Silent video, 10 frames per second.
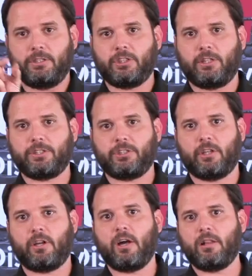selects
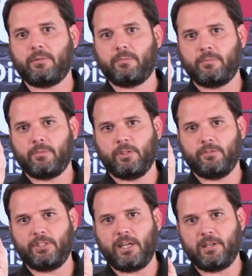the column
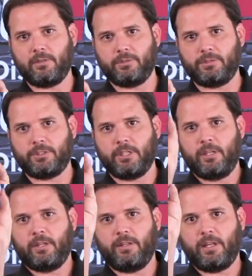of diodes
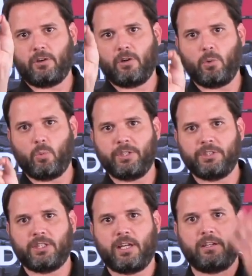that are on one
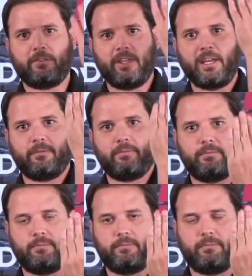side of that
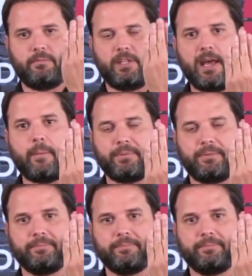gap